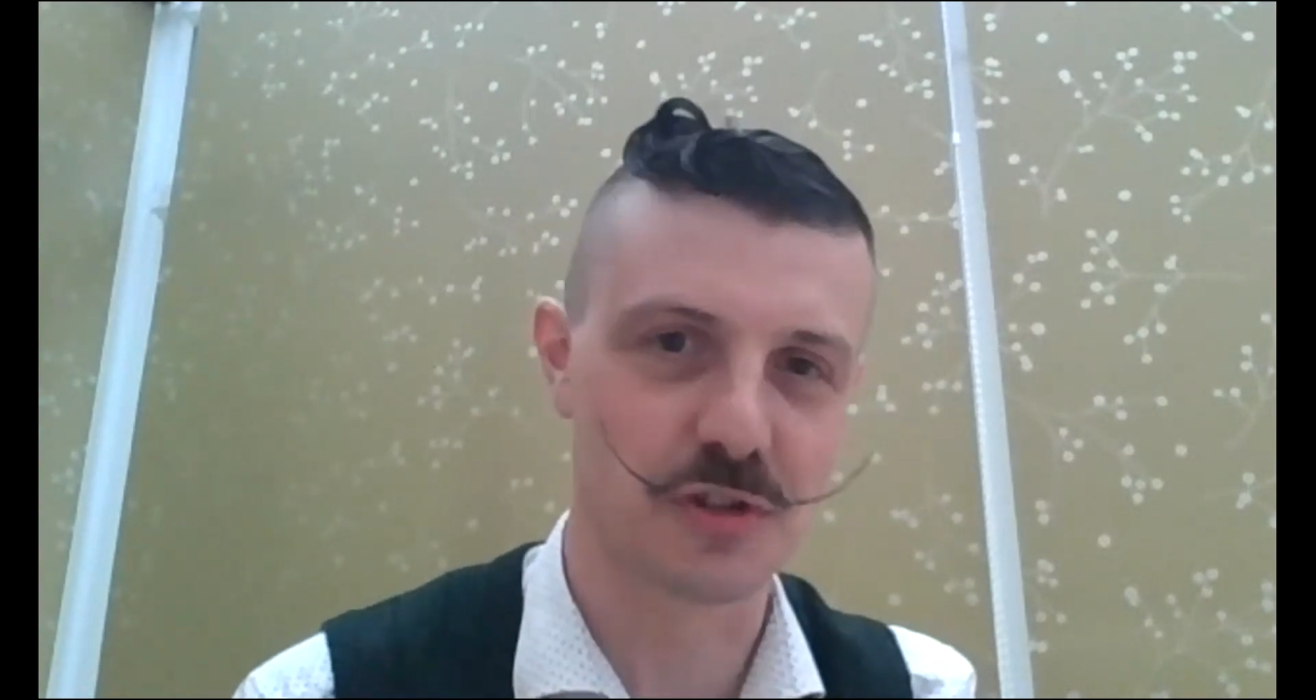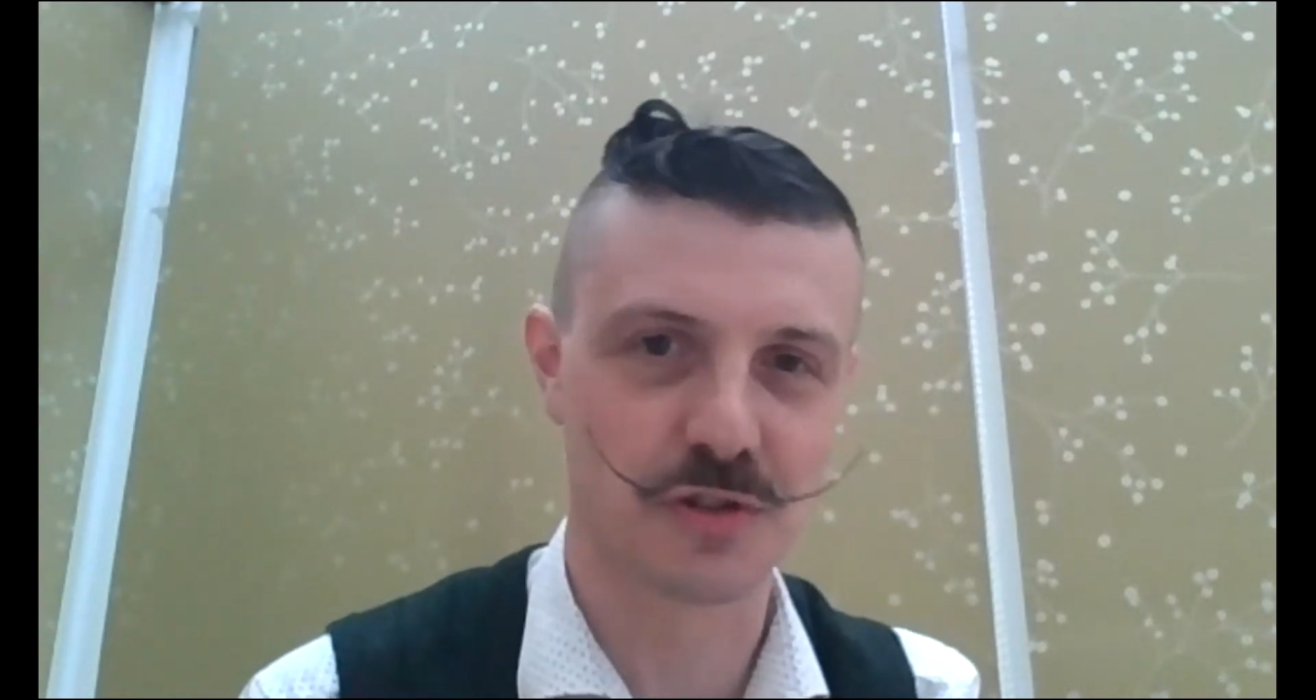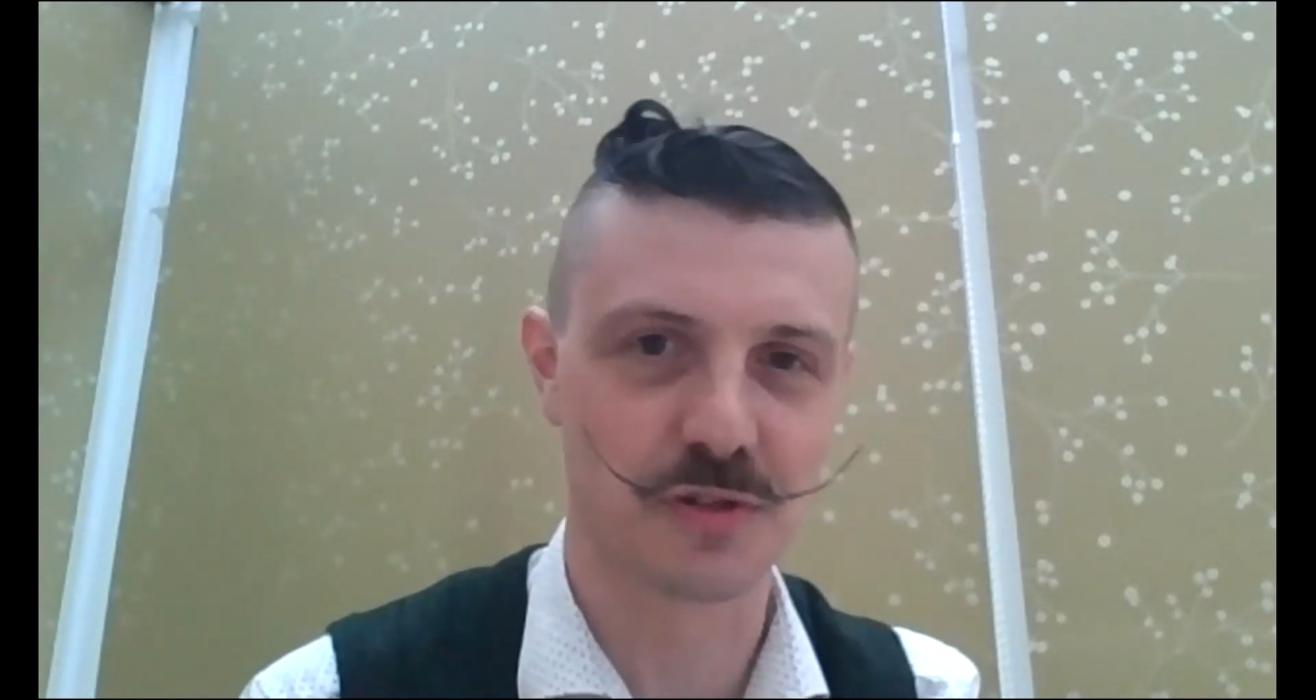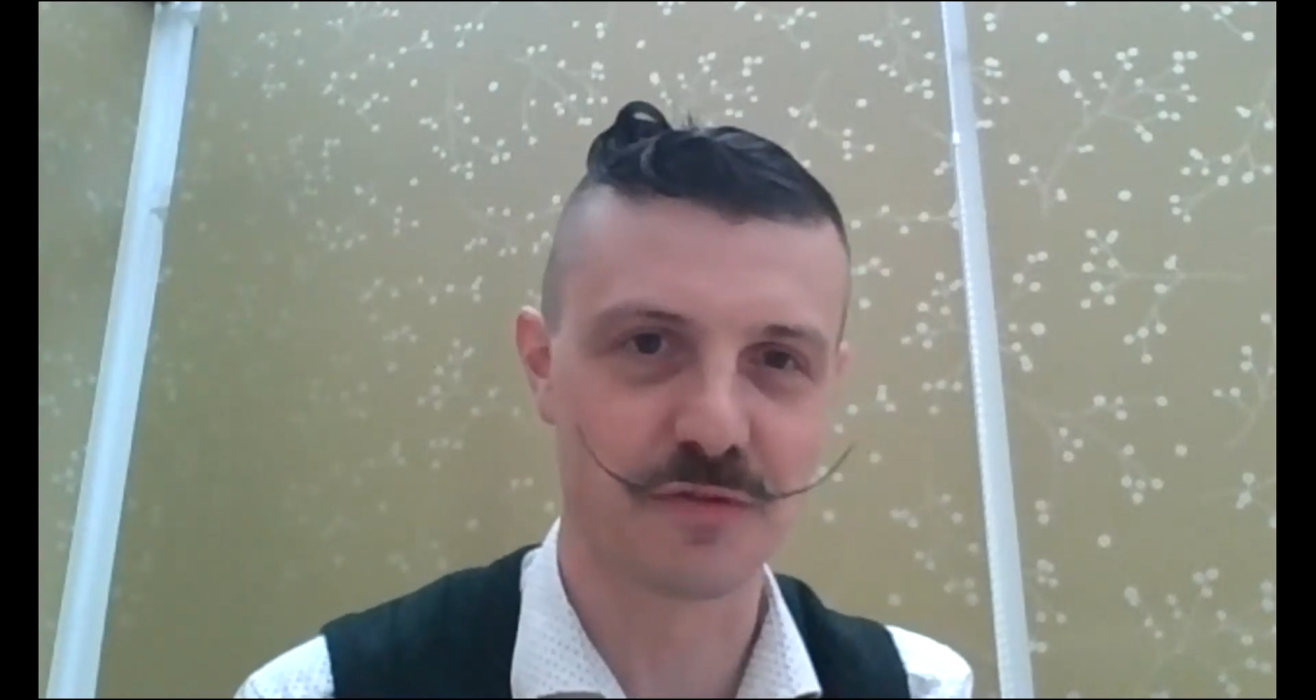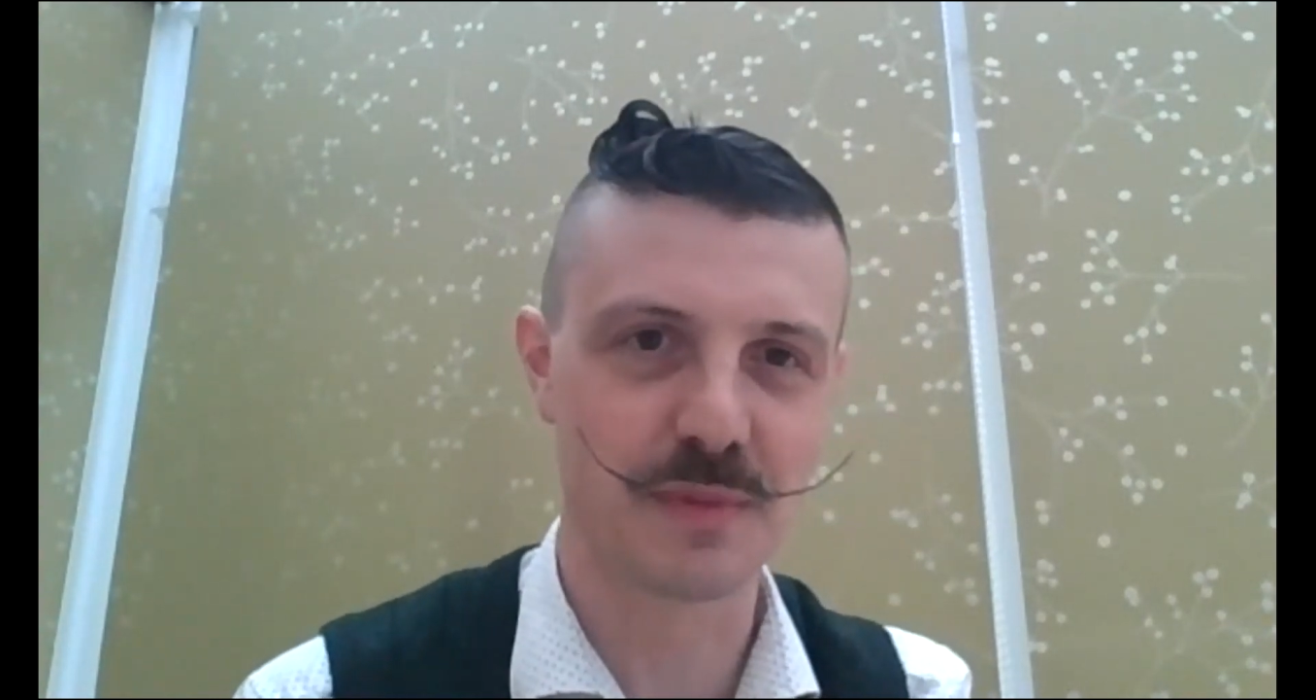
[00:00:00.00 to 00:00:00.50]
has
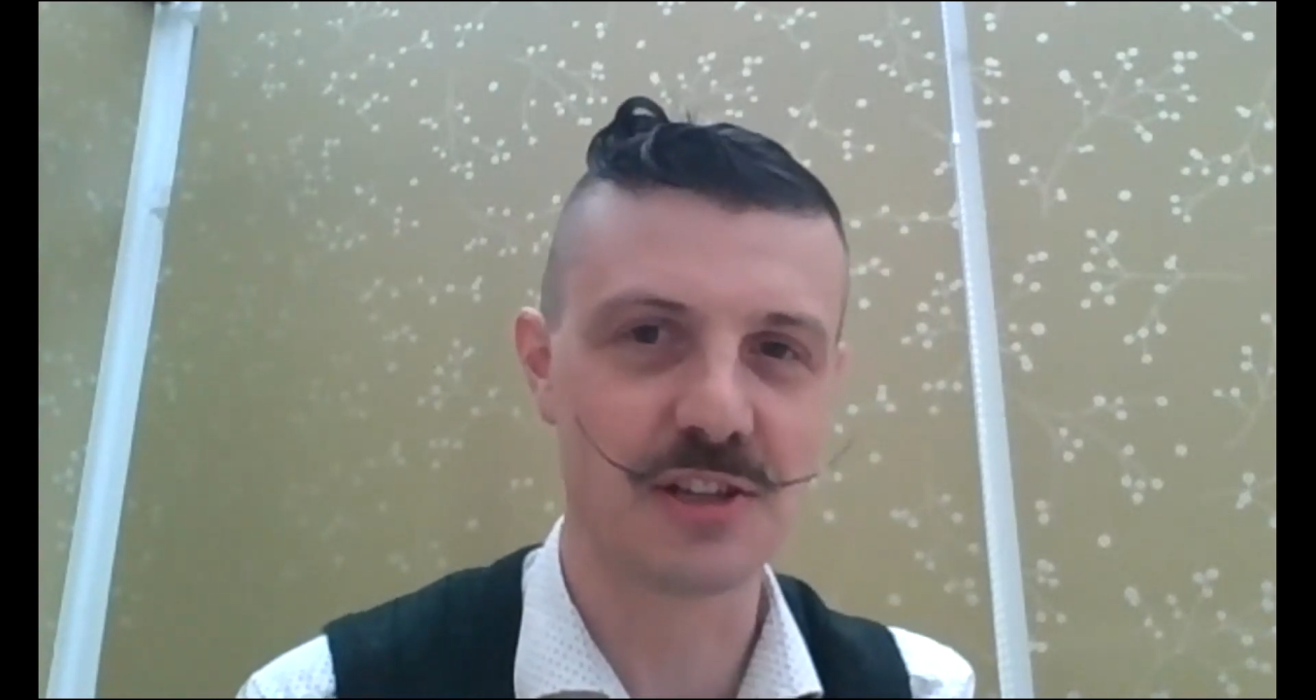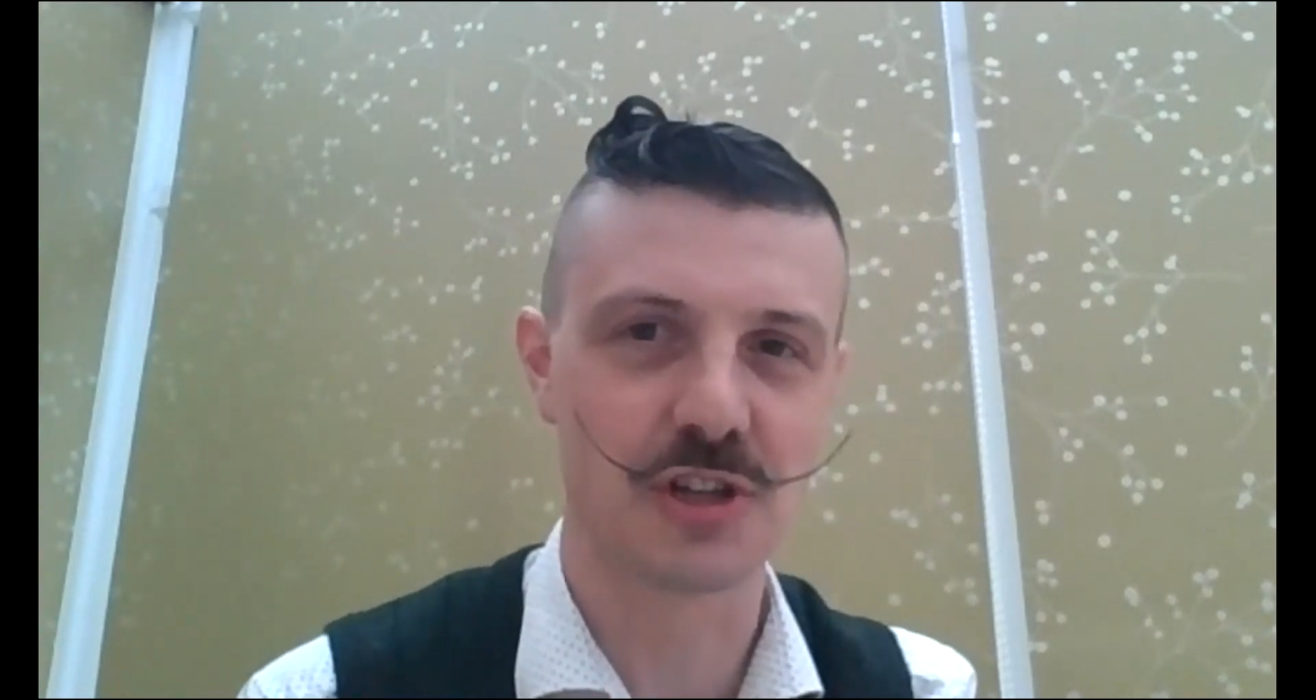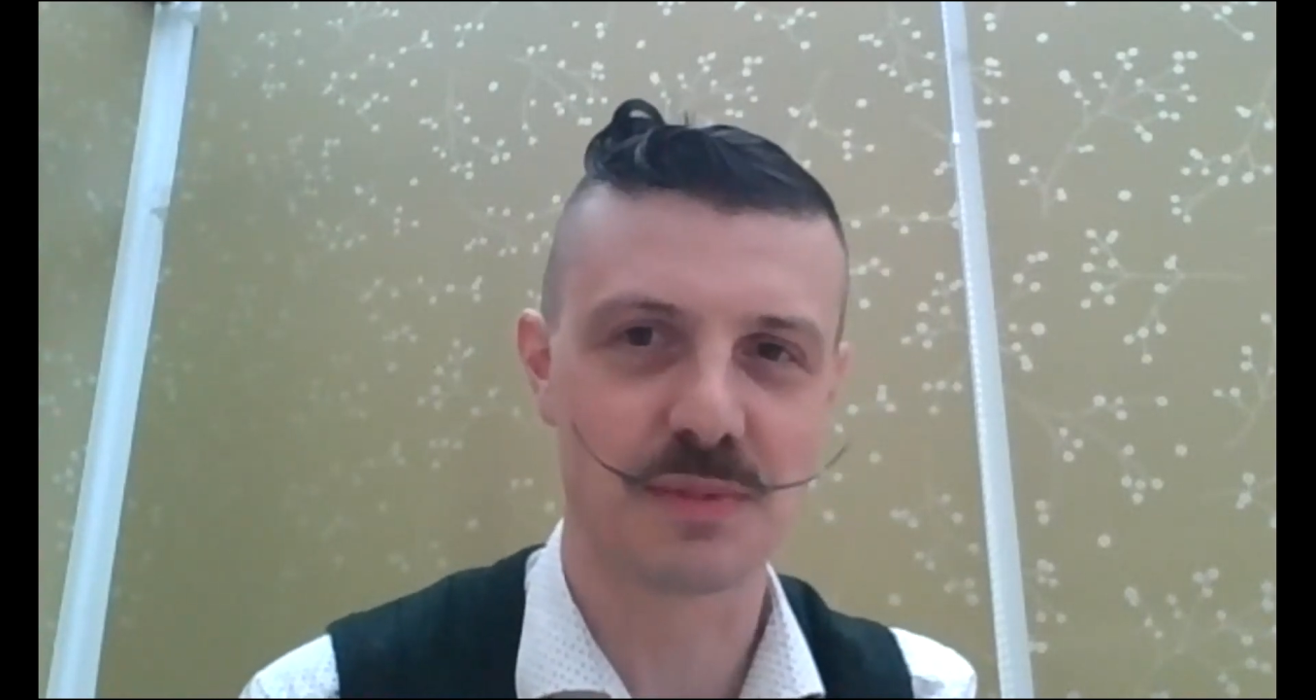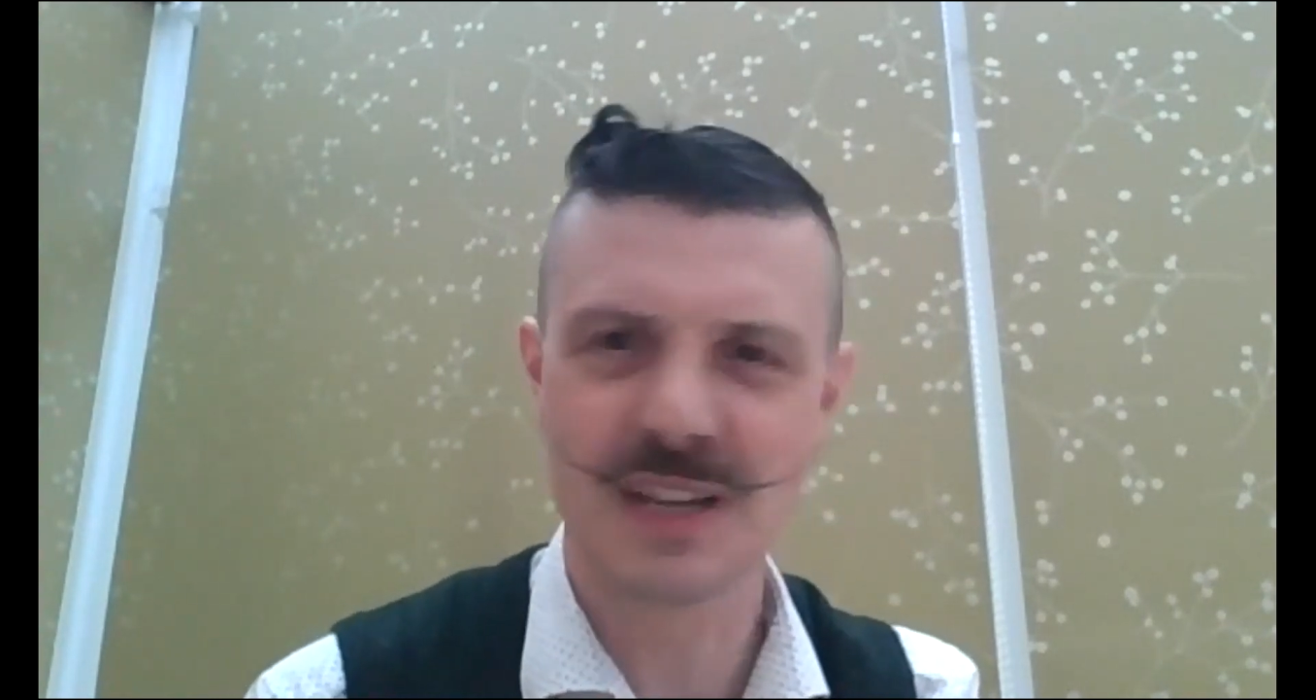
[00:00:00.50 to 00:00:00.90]
come from Egypt.